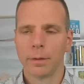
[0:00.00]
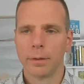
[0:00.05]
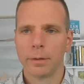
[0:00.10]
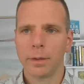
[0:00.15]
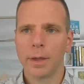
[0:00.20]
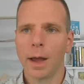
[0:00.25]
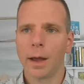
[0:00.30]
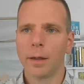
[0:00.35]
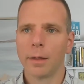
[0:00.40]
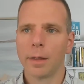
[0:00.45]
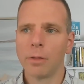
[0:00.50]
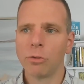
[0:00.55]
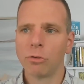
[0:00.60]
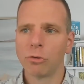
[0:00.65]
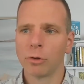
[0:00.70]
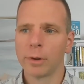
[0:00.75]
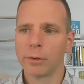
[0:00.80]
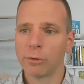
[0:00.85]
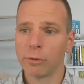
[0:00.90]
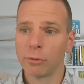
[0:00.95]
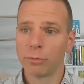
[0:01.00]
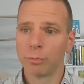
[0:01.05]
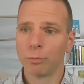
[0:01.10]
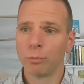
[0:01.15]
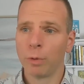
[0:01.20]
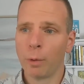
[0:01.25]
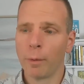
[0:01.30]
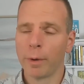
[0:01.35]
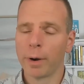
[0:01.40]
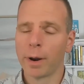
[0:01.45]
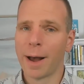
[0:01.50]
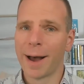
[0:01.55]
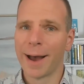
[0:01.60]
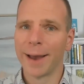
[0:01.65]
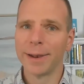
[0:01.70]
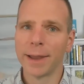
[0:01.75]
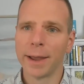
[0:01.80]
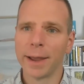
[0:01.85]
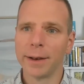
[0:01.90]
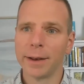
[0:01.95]
Yeah, and so we want to
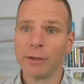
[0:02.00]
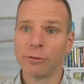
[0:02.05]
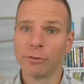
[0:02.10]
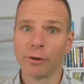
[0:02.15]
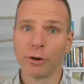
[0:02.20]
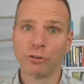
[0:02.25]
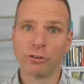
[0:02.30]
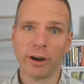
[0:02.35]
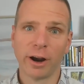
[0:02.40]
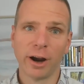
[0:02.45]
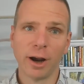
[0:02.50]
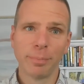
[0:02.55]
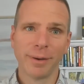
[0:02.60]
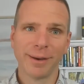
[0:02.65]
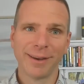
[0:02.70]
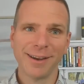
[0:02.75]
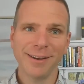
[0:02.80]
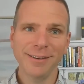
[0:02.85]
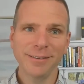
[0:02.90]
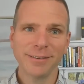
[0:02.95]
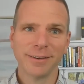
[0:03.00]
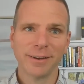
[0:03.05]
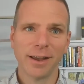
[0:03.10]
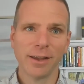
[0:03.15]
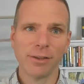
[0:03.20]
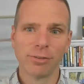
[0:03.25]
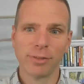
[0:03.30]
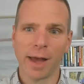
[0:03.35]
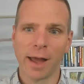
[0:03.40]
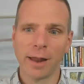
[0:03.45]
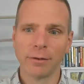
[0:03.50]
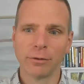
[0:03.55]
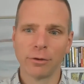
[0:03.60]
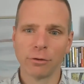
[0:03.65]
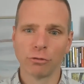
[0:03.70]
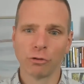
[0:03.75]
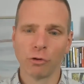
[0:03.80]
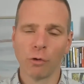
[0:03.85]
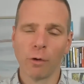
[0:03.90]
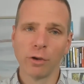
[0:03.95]
highlight, is there cherry picking? Because that
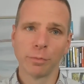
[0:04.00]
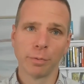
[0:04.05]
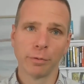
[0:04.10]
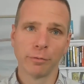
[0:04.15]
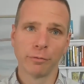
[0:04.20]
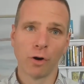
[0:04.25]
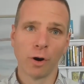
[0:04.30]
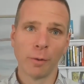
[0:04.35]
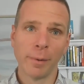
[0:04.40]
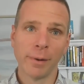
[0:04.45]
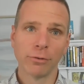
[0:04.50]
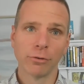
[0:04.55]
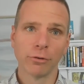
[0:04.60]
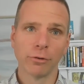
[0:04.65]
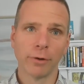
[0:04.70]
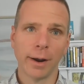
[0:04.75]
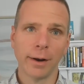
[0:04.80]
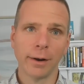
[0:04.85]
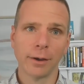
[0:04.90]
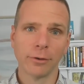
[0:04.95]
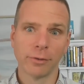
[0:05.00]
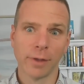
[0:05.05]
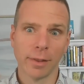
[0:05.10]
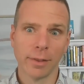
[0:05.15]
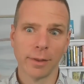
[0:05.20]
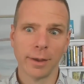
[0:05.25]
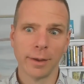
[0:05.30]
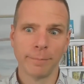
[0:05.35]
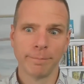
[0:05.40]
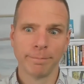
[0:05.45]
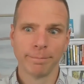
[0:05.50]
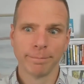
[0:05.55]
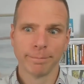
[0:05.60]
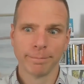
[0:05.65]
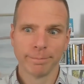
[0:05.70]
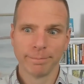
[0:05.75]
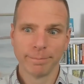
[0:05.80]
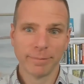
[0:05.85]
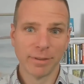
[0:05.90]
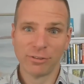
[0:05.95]
destroys performance, right? Because then the
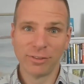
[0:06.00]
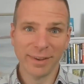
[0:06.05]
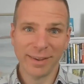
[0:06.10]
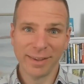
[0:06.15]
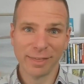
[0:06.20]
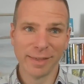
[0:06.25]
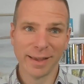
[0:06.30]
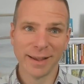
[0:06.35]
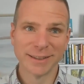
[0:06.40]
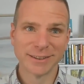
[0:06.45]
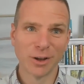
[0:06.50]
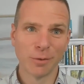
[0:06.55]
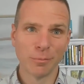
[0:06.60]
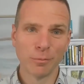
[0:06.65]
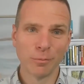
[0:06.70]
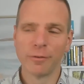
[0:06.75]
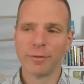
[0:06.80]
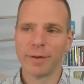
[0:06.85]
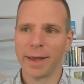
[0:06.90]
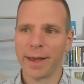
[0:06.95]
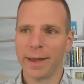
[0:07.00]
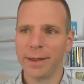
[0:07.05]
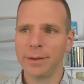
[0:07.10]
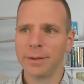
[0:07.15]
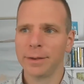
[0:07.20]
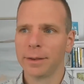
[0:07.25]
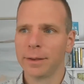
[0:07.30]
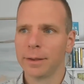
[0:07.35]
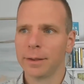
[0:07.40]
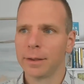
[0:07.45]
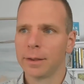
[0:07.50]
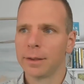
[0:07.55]
sticky things don't move ahead.